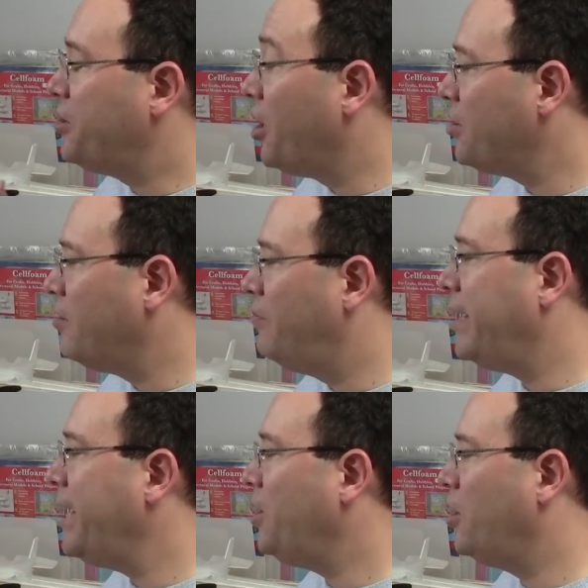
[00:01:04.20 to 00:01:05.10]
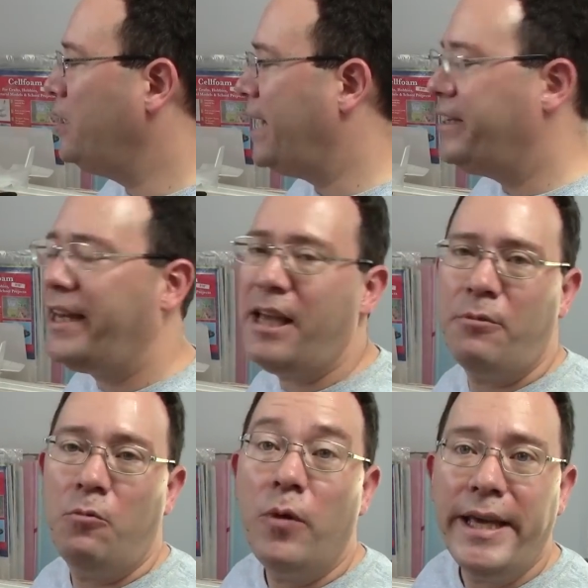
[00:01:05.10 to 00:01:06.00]
is also very good at
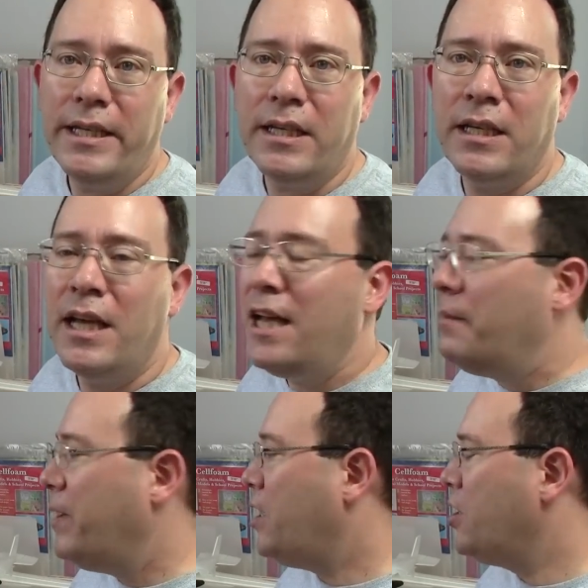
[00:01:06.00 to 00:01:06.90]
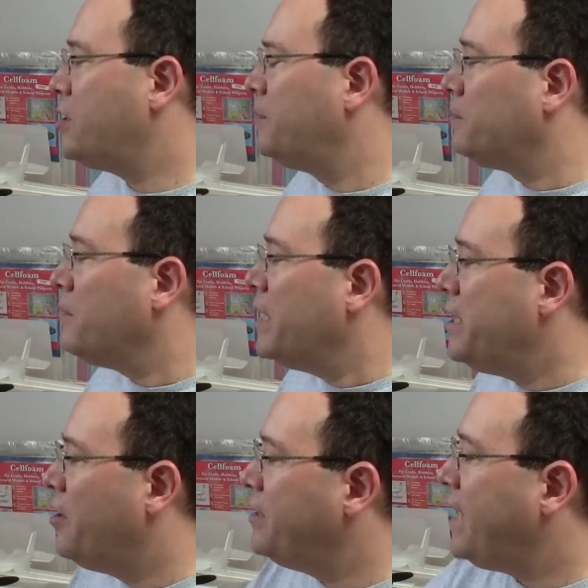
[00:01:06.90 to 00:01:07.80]
dealing with wind because
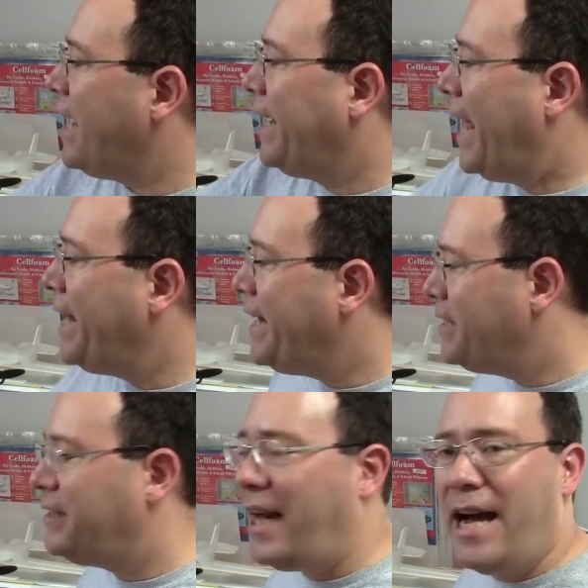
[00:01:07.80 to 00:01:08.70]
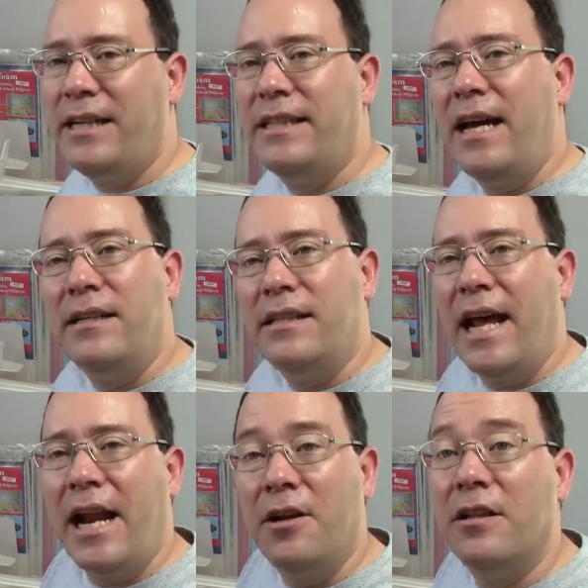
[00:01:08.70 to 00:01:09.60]
you know it's got a lot less drag than,
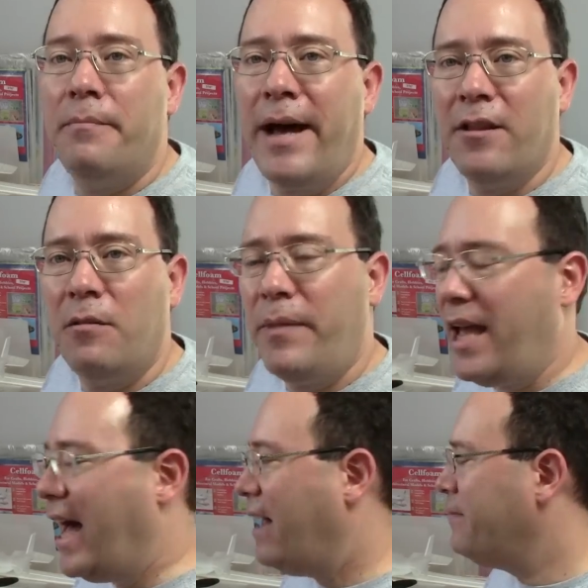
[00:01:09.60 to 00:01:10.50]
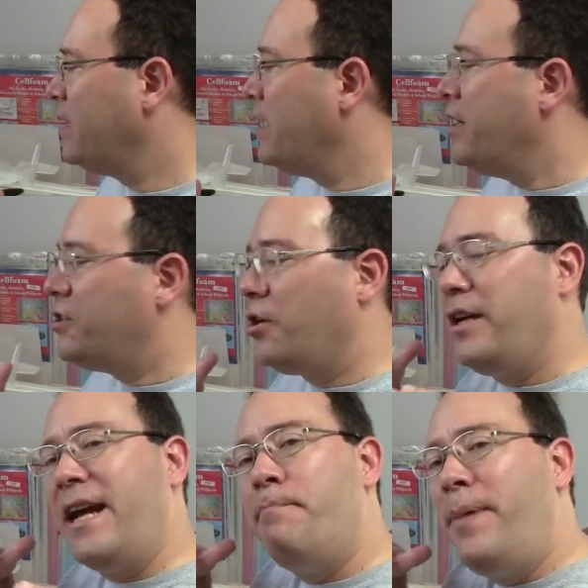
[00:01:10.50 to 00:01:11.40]
than another Mallow may have. So
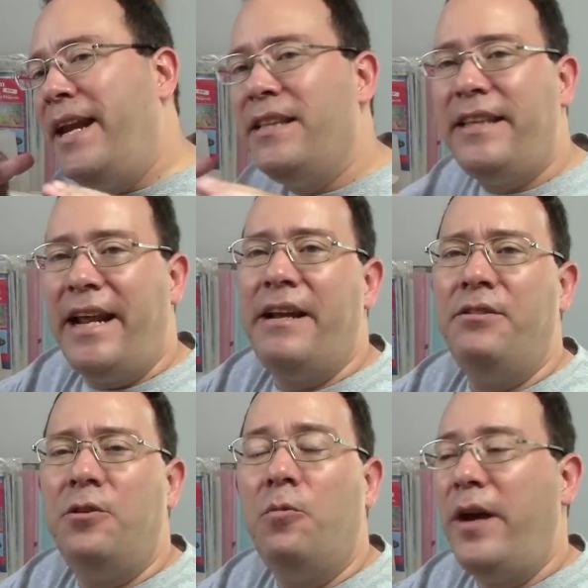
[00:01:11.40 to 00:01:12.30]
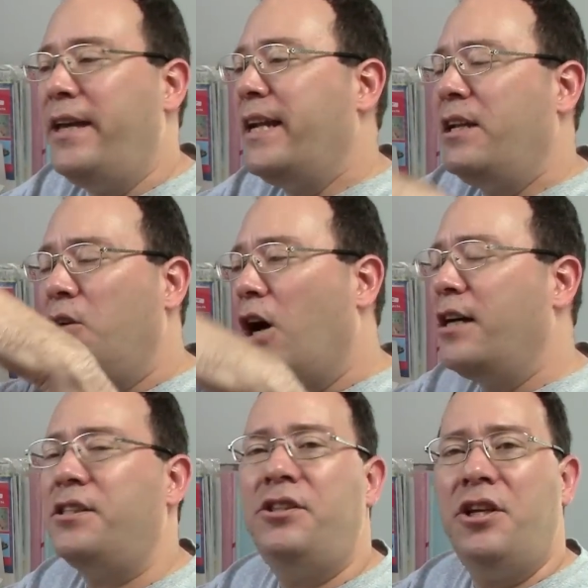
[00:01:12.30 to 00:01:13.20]
it can penetrate into wind and
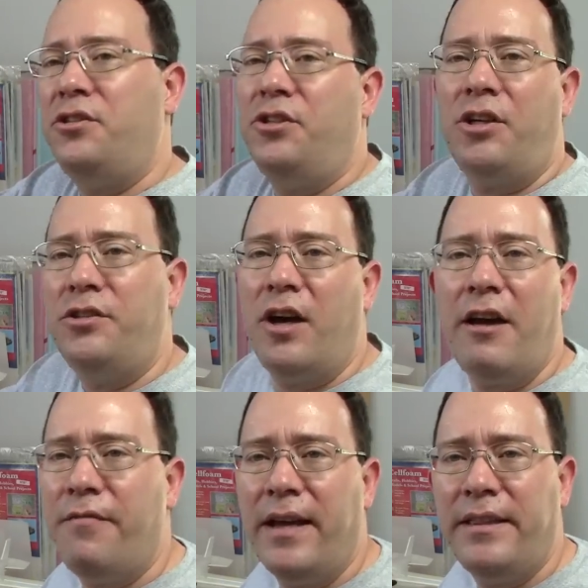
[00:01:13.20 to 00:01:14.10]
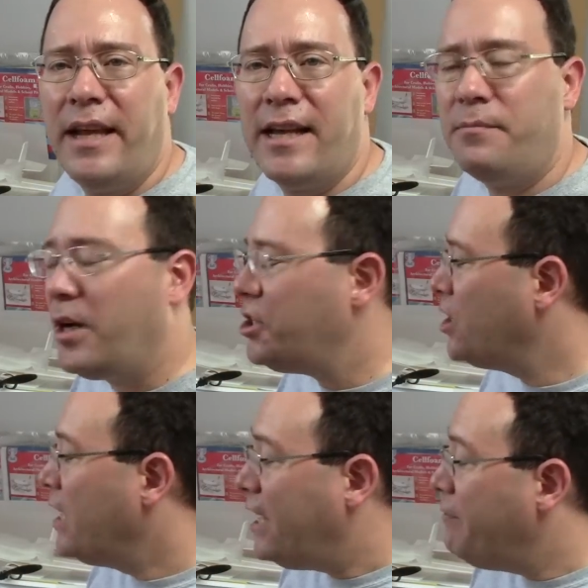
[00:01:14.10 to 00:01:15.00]
gusts just, just don't affect it as
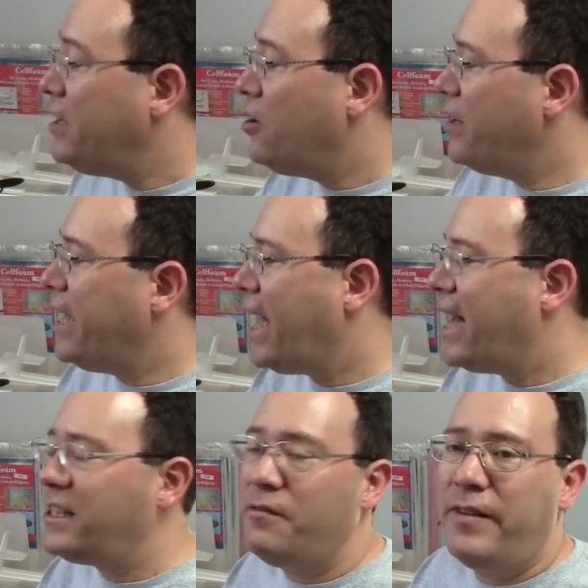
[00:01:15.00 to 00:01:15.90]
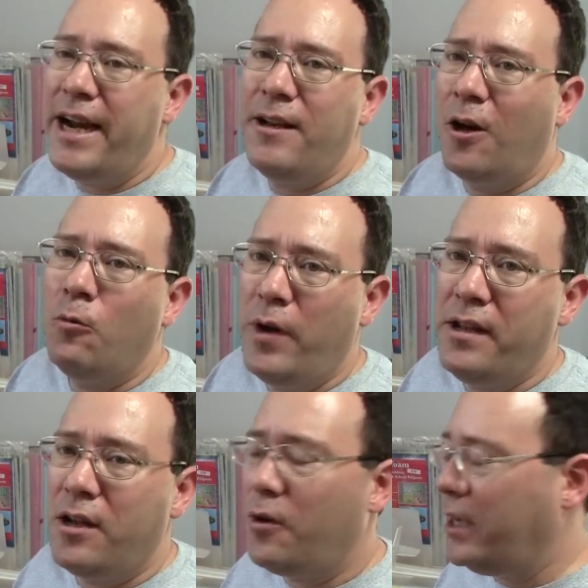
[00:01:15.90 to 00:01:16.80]
much, even though it has a very low
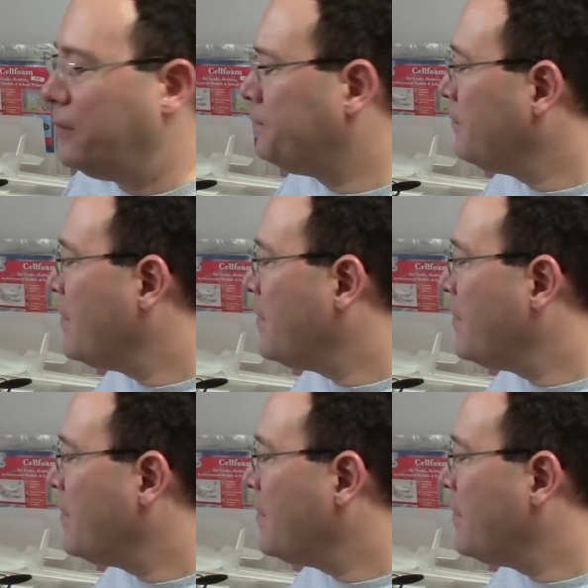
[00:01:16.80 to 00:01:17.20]
wind loading.